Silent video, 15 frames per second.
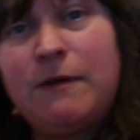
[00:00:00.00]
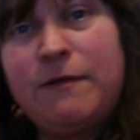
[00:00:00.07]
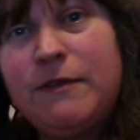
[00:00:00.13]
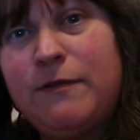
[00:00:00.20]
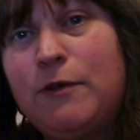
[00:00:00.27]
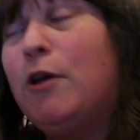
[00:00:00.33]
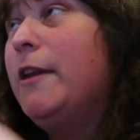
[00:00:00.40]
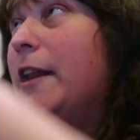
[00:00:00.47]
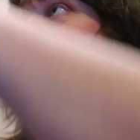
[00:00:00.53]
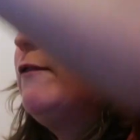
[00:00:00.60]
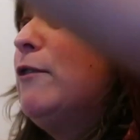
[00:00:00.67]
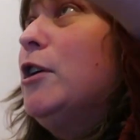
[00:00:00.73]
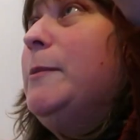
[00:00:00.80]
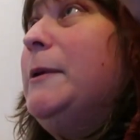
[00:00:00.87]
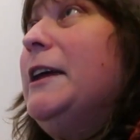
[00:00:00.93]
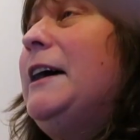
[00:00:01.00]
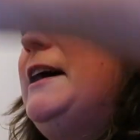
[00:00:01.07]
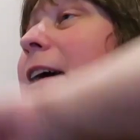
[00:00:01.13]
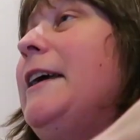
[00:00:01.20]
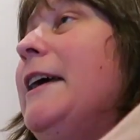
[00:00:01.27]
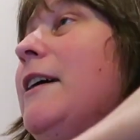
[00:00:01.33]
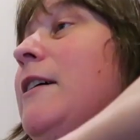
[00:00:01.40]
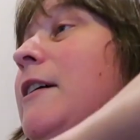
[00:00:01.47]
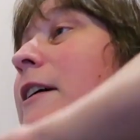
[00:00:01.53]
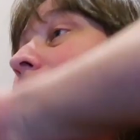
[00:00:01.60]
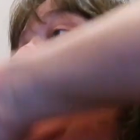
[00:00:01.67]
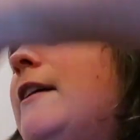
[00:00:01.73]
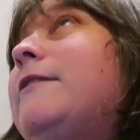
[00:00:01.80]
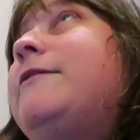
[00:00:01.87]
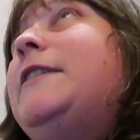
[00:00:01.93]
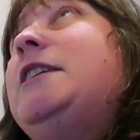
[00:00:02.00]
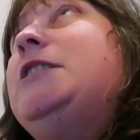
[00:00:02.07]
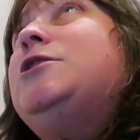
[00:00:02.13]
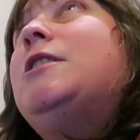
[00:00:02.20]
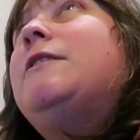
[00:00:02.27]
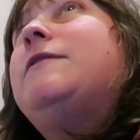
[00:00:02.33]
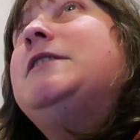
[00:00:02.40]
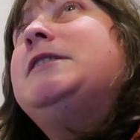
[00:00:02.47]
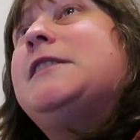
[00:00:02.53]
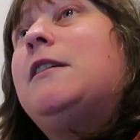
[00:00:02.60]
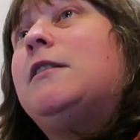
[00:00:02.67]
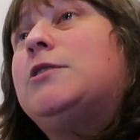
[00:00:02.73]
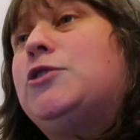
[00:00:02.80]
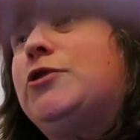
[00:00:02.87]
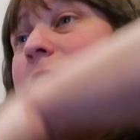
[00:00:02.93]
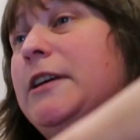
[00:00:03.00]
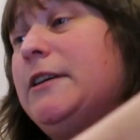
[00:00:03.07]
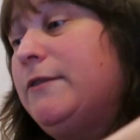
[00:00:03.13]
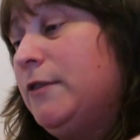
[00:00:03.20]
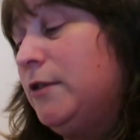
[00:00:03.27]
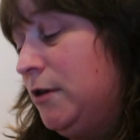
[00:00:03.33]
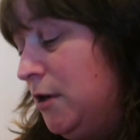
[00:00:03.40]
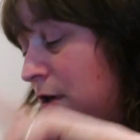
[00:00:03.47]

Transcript: up off the floor now I've got a bit higher, finish off this architrave,